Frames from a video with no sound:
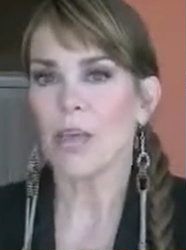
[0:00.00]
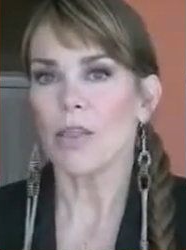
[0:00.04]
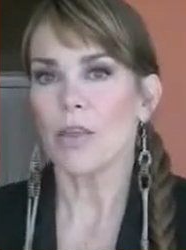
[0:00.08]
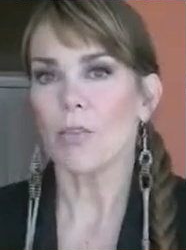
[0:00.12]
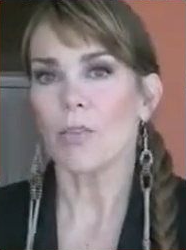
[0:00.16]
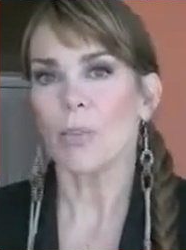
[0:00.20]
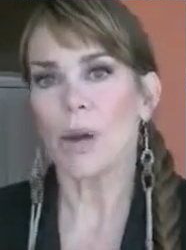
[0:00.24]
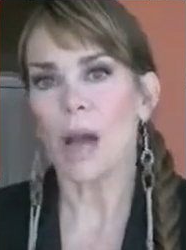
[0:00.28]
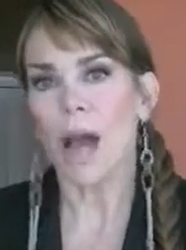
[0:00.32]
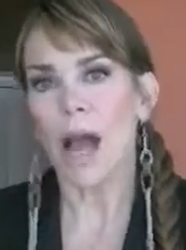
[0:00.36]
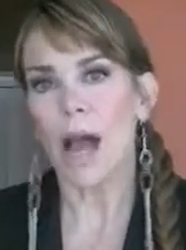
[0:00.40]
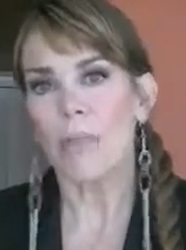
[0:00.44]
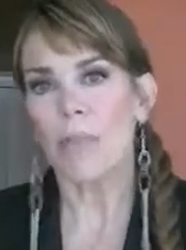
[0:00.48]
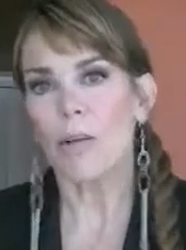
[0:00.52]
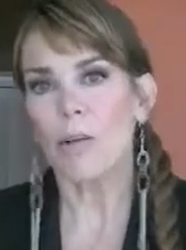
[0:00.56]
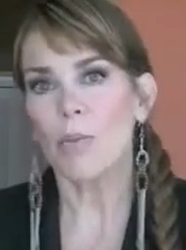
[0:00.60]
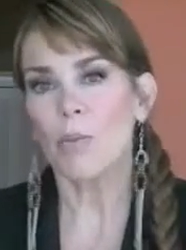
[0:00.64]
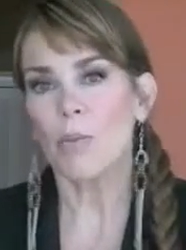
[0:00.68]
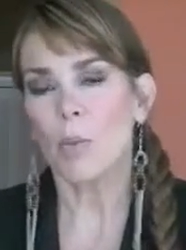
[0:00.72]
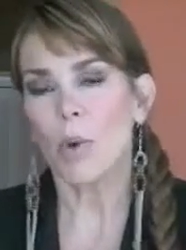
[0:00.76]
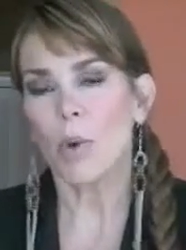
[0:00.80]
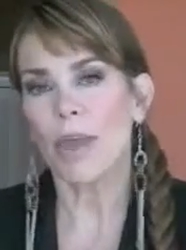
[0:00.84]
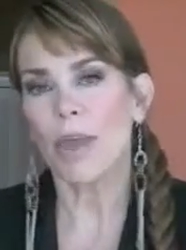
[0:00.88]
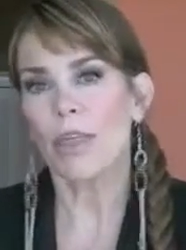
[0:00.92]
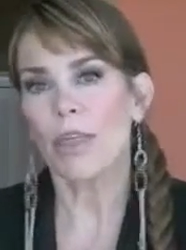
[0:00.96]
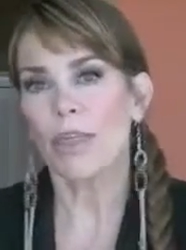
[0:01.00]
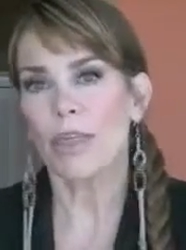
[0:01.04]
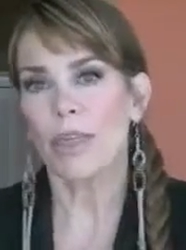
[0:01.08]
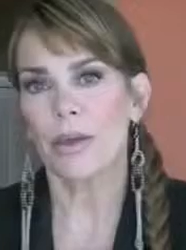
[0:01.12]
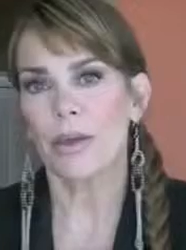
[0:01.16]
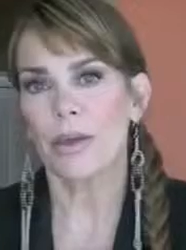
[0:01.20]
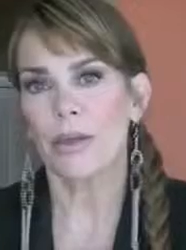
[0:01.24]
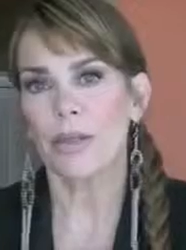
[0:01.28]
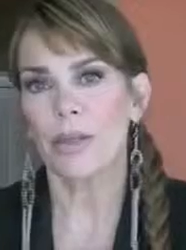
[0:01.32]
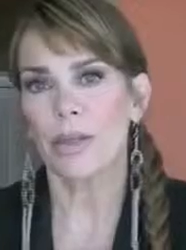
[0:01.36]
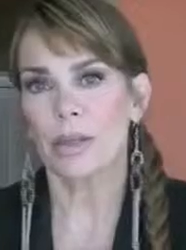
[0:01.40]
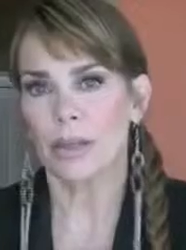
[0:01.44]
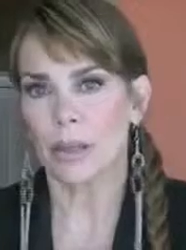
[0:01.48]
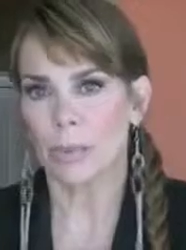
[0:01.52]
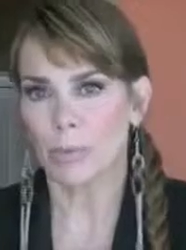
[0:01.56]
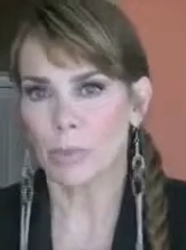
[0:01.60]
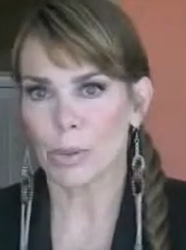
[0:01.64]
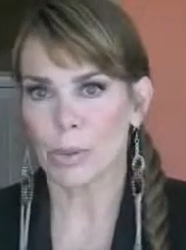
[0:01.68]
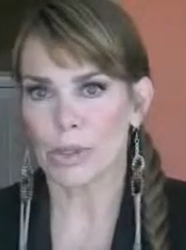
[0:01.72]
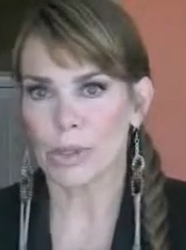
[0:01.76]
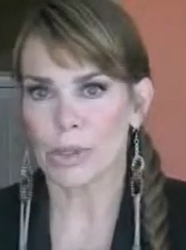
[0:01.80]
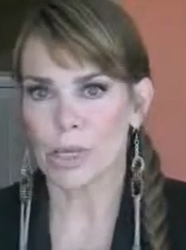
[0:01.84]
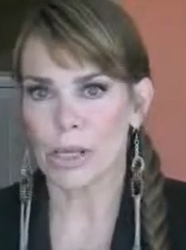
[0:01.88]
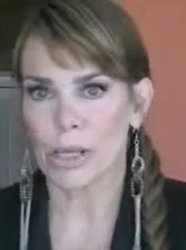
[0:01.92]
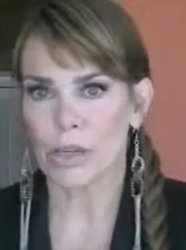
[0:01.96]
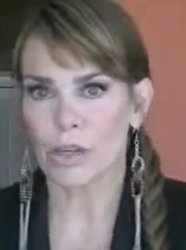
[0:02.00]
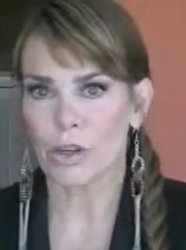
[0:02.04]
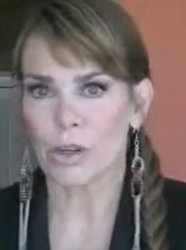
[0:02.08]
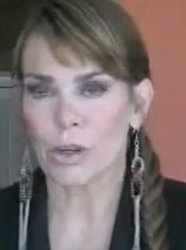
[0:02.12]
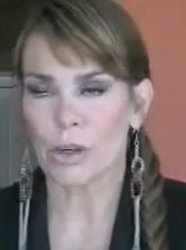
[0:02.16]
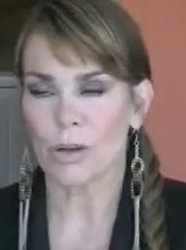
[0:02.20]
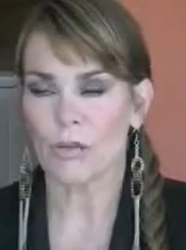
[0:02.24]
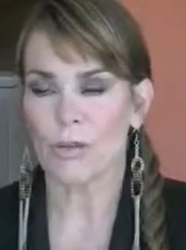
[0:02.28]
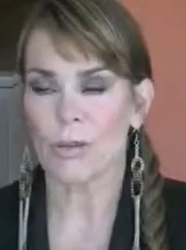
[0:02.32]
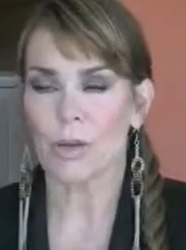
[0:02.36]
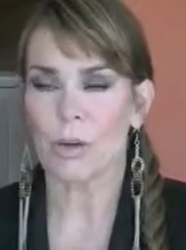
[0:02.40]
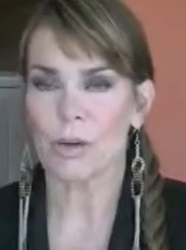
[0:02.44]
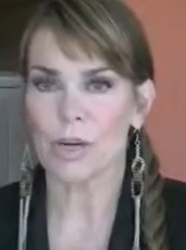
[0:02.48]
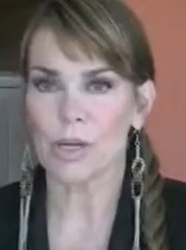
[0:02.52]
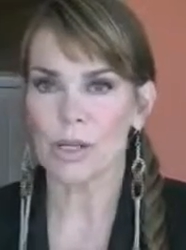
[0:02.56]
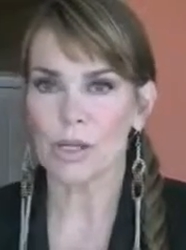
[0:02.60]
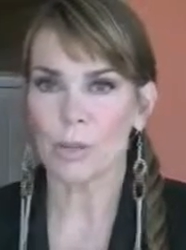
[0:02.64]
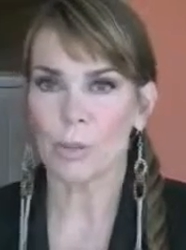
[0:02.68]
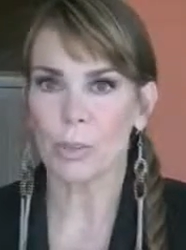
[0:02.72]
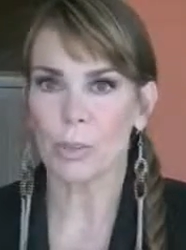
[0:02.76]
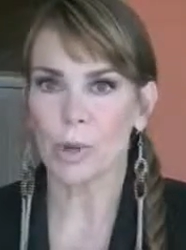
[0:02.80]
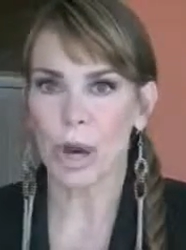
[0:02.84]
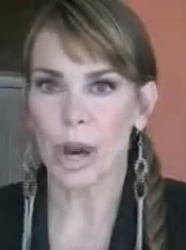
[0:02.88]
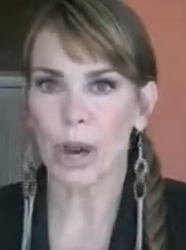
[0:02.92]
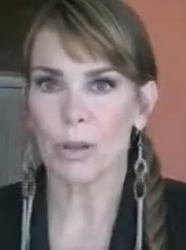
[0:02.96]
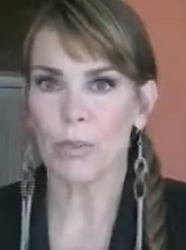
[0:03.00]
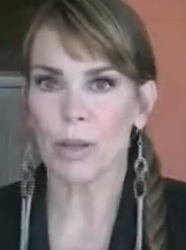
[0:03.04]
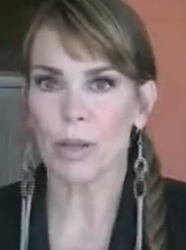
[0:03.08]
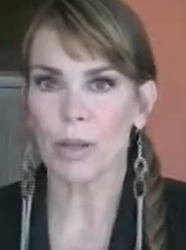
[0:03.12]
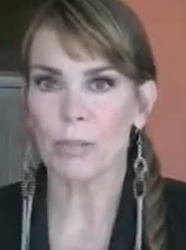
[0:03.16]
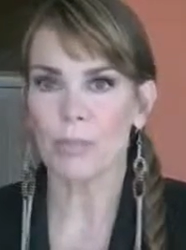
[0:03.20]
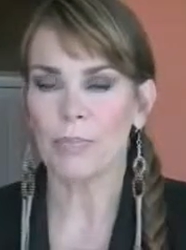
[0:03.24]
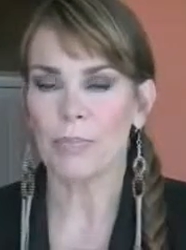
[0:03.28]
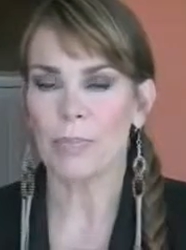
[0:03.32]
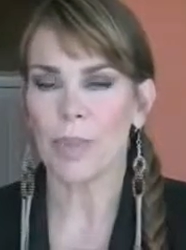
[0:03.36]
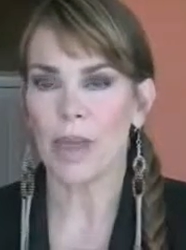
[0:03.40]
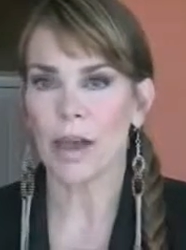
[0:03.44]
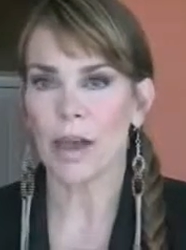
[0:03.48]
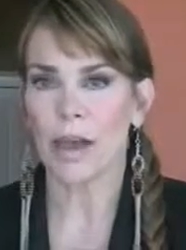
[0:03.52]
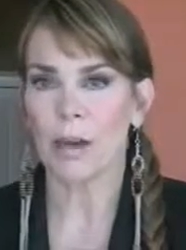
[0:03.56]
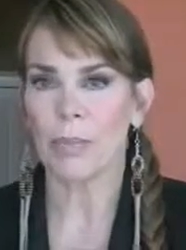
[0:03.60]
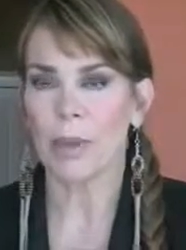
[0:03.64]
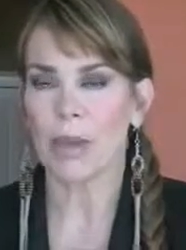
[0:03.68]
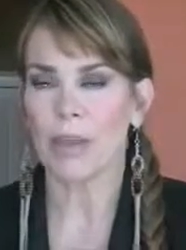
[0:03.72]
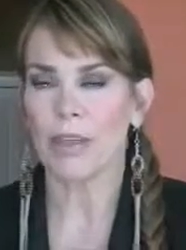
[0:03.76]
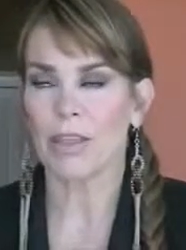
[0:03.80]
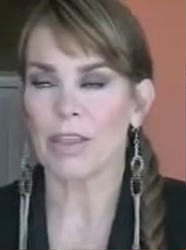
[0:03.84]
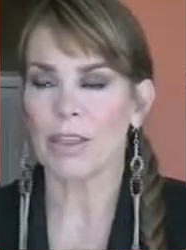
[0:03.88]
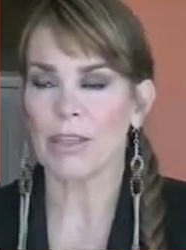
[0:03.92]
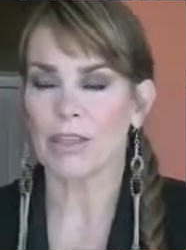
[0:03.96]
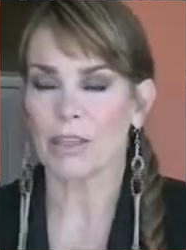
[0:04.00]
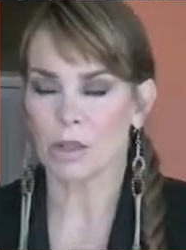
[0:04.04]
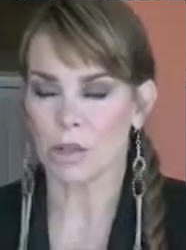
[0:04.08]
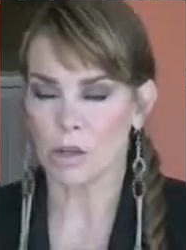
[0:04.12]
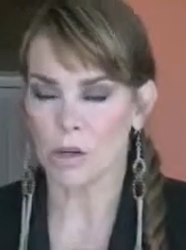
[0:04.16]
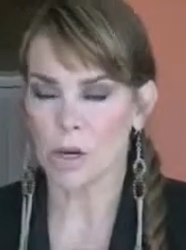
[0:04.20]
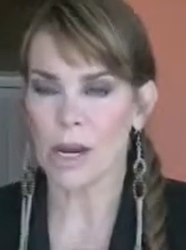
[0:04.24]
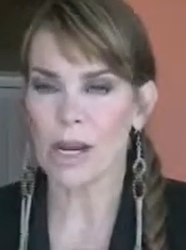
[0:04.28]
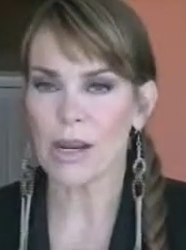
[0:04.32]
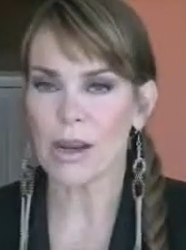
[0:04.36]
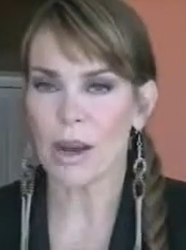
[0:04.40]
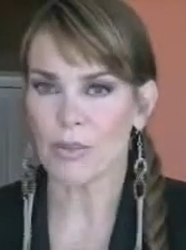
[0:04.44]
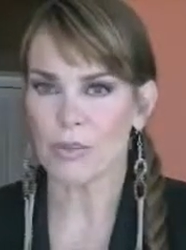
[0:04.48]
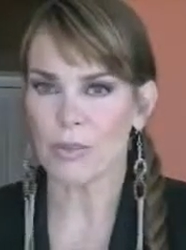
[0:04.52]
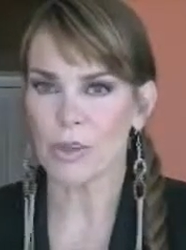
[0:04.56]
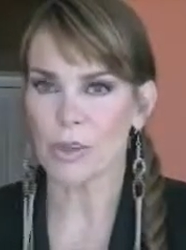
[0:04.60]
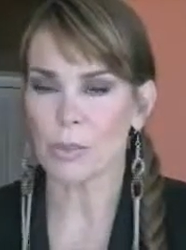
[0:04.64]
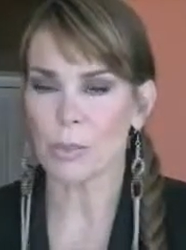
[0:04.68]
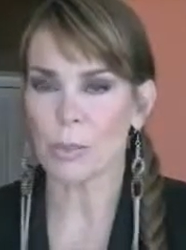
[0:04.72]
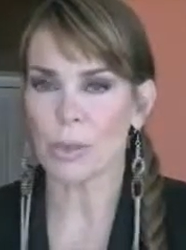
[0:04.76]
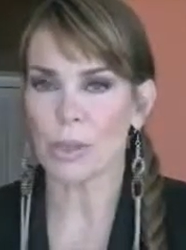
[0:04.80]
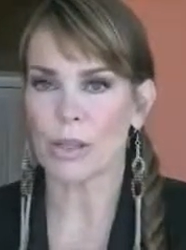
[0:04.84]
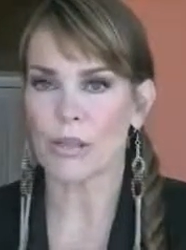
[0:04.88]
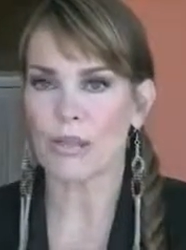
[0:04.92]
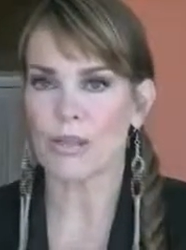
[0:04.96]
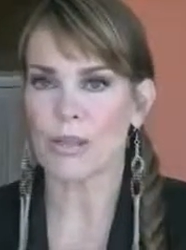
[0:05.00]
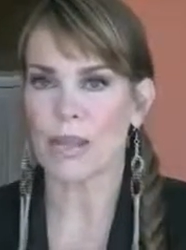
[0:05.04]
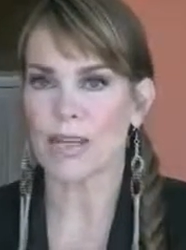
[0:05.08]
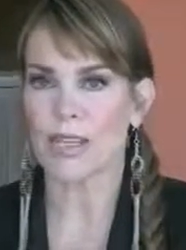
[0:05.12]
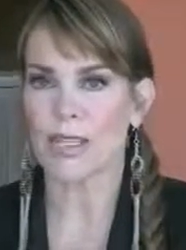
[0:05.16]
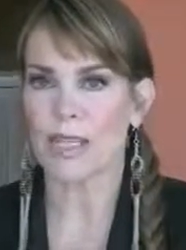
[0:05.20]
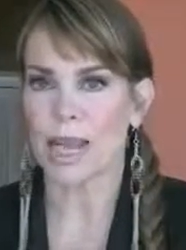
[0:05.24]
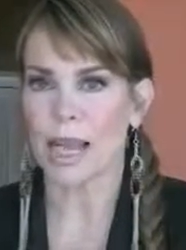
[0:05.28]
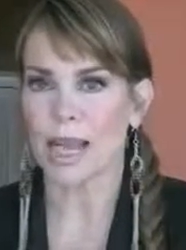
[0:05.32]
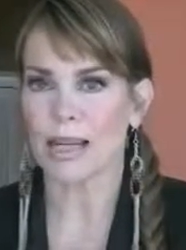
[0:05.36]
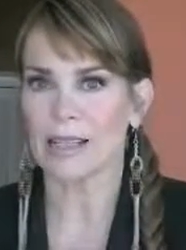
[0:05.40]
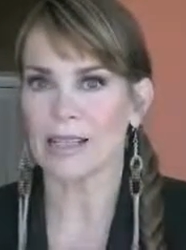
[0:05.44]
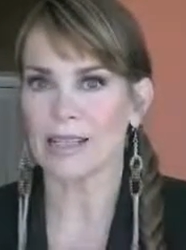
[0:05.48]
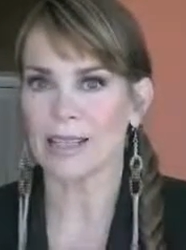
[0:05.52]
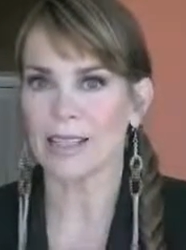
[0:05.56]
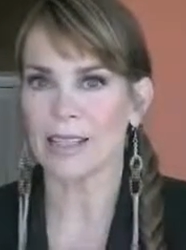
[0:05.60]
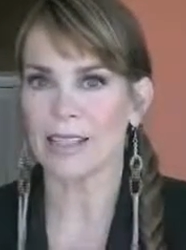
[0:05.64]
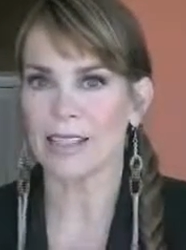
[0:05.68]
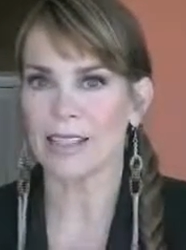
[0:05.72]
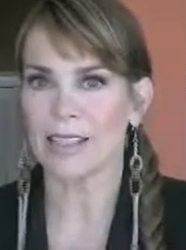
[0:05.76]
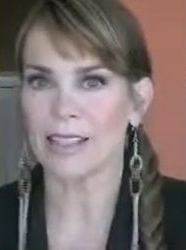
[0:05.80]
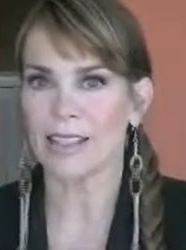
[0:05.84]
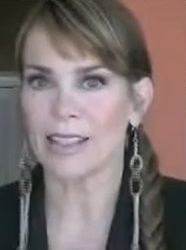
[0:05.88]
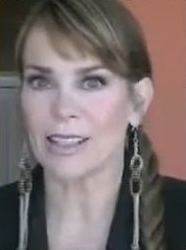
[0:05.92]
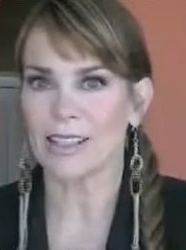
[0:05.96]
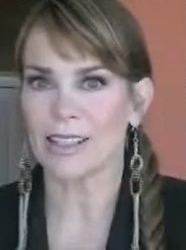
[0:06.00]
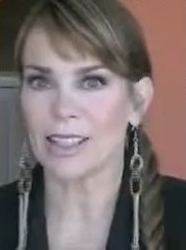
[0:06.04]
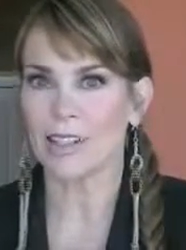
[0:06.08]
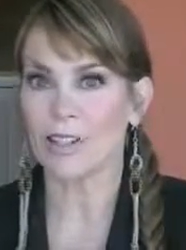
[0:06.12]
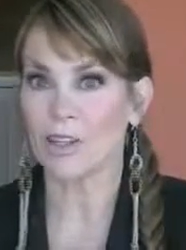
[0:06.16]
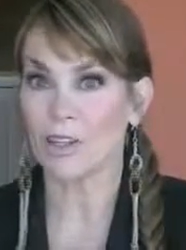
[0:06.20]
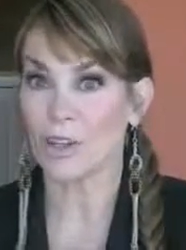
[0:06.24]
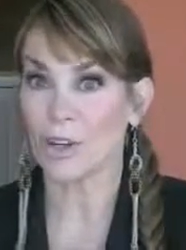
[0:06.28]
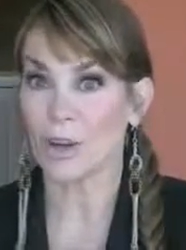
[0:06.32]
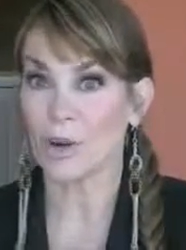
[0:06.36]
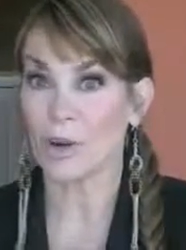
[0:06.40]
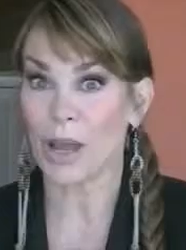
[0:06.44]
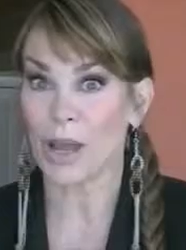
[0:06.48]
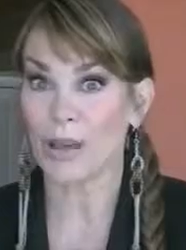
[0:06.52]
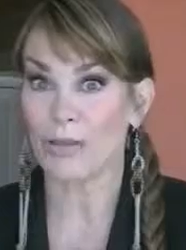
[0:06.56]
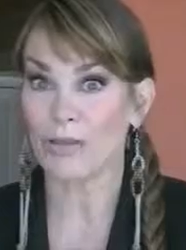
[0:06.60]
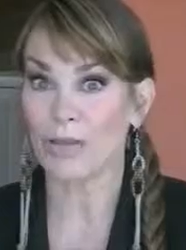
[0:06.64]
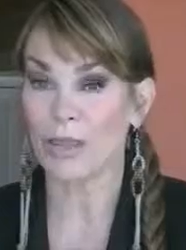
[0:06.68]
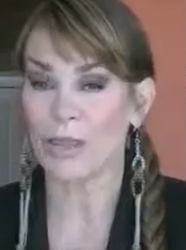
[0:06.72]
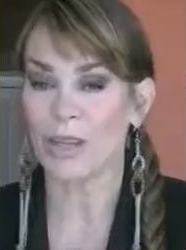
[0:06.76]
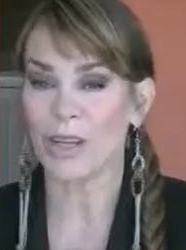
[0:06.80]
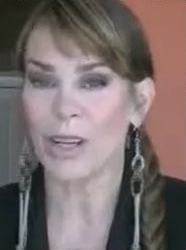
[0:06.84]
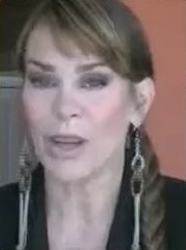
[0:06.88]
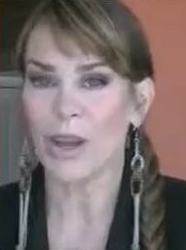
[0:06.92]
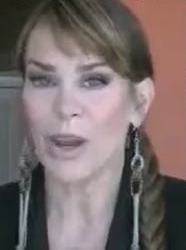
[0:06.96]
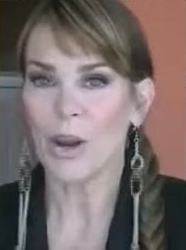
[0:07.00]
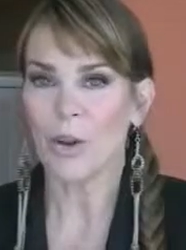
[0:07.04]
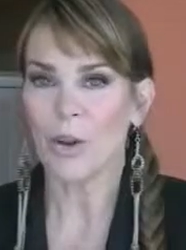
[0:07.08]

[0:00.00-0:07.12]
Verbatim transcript: The problem with the lip procedure, if there is a problem, I think the trade-off is pretty fantastic, since you don't have to